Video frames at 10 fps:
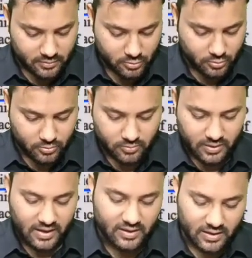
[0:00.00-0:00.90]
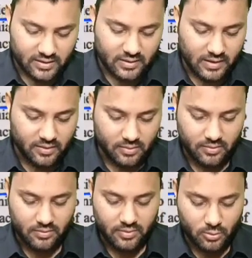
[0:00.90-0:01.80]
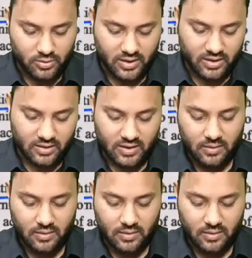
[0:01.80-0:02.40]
So Kentley's line, we know that it